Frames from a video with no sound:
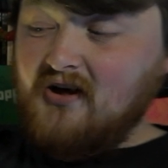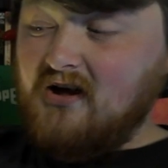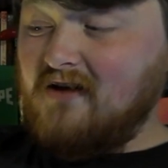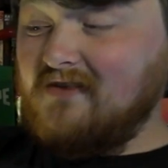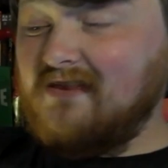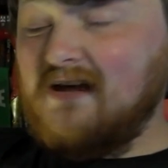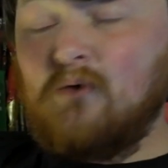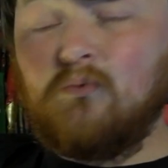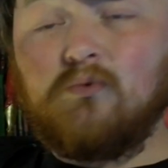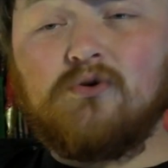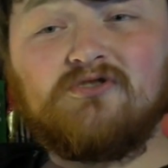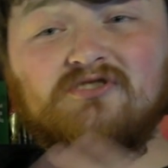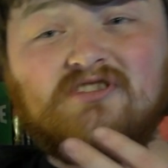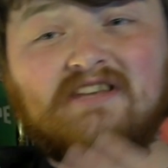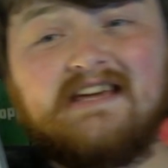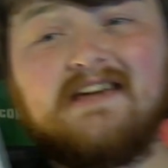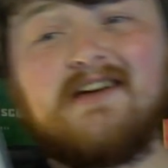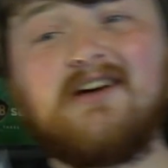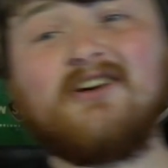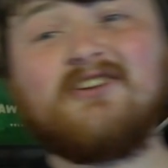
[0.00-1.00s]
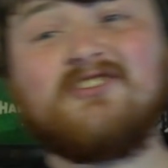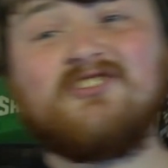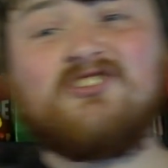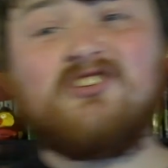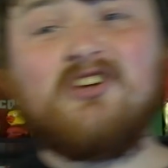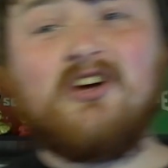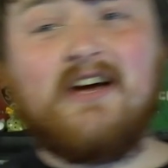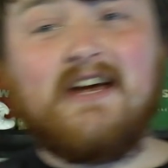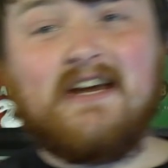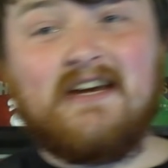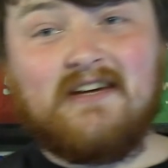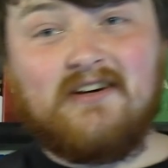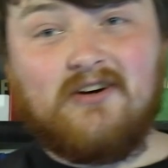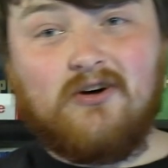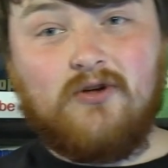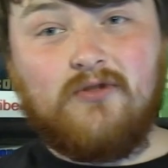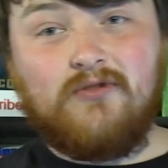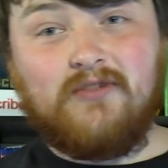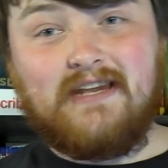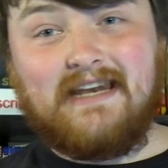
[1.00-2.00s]
that was the sign
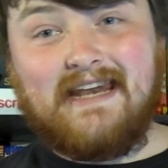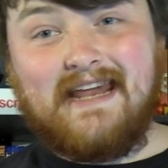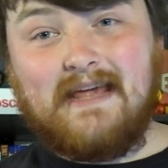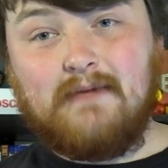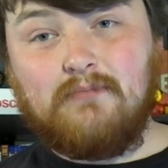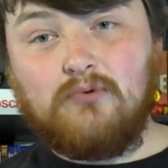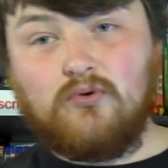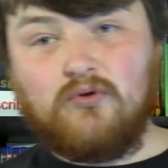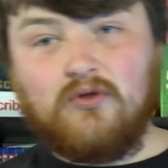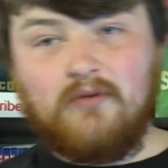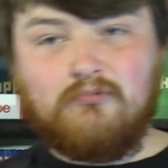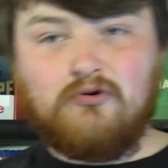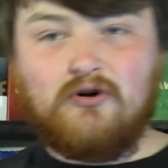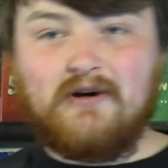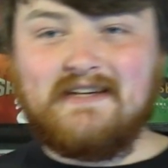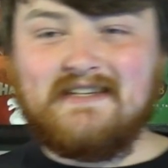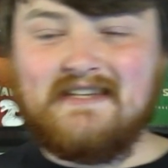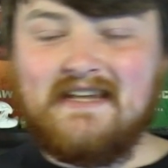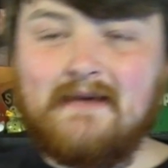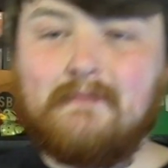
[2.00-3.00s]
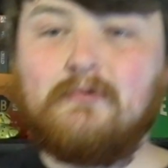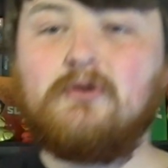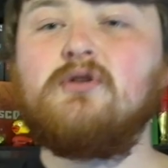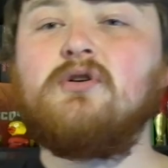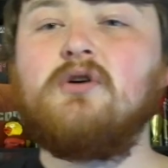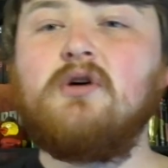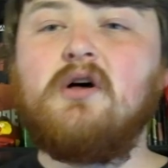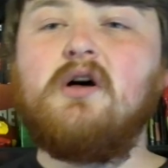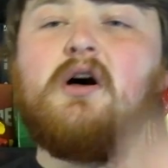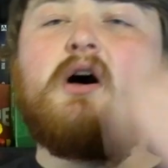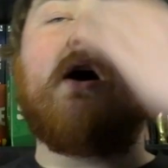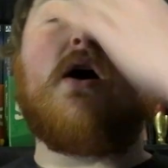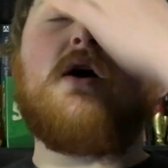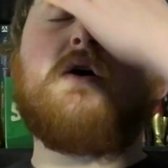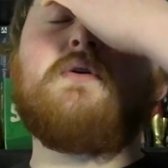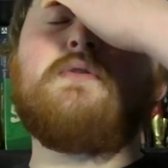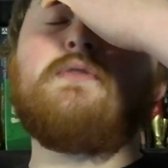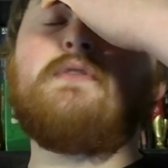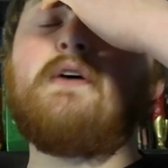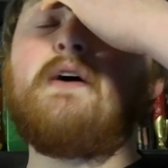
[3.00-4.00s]
on the label, on the price label
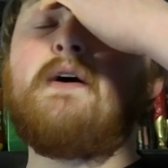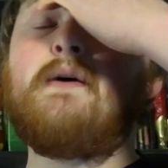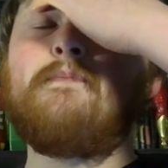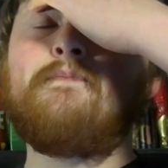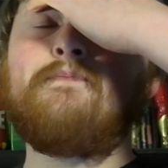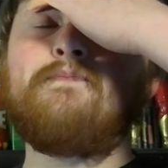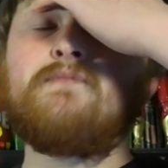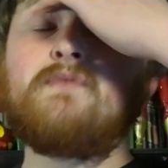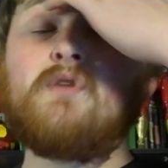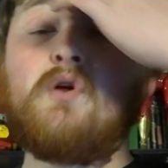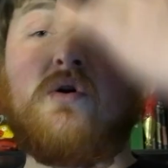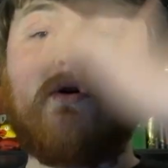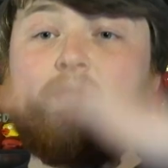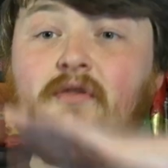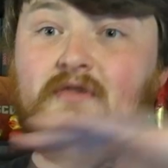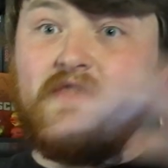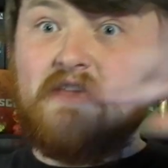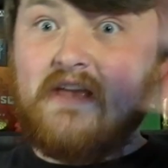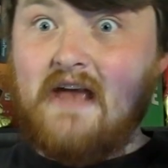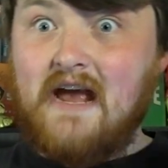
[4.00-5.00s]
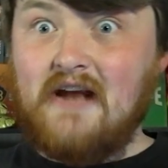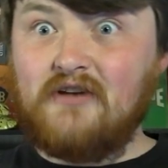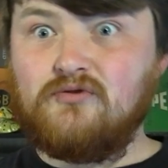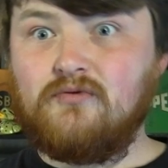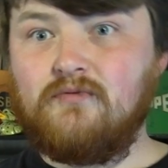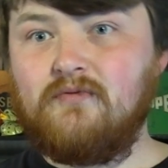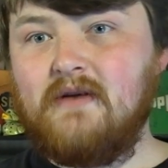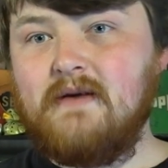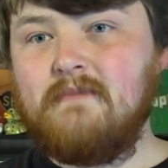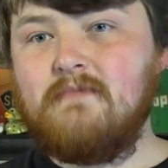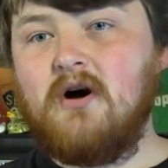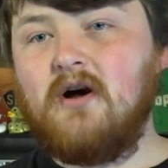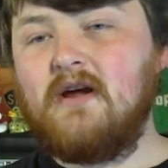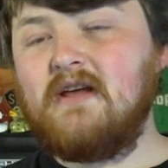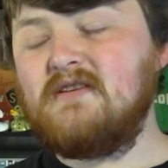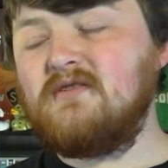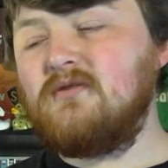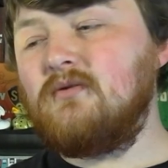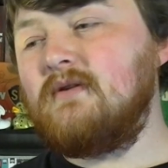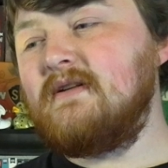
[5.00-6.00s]
on the actual flea
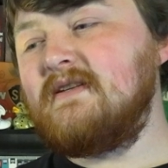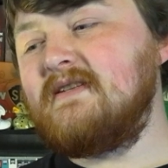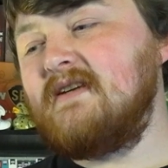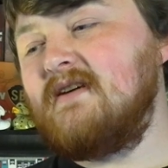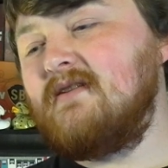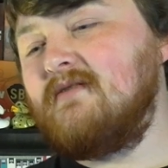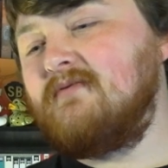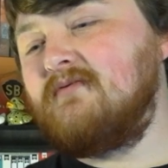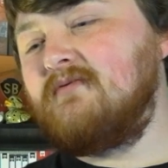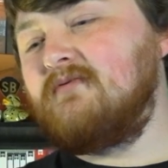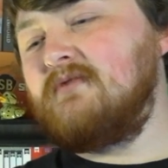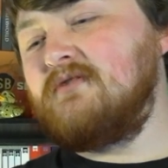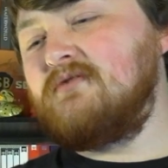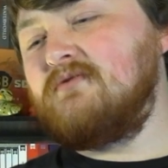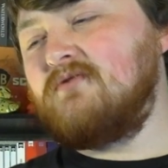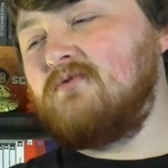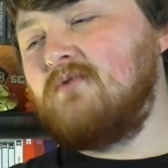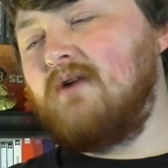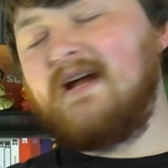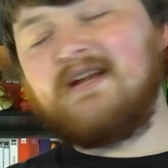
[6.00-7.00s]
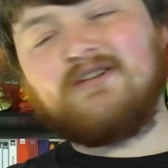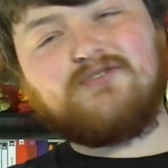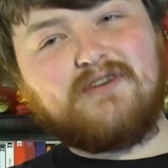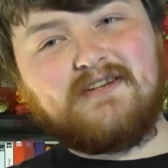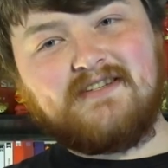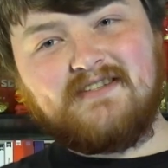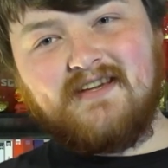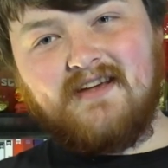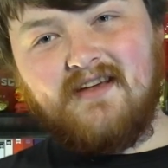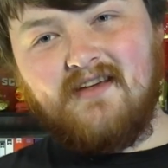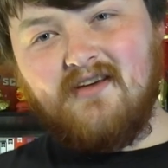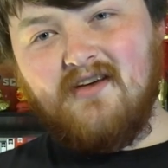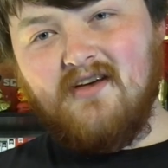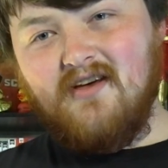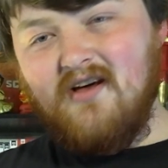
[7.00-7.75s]
market stall itself, which was quite interesting.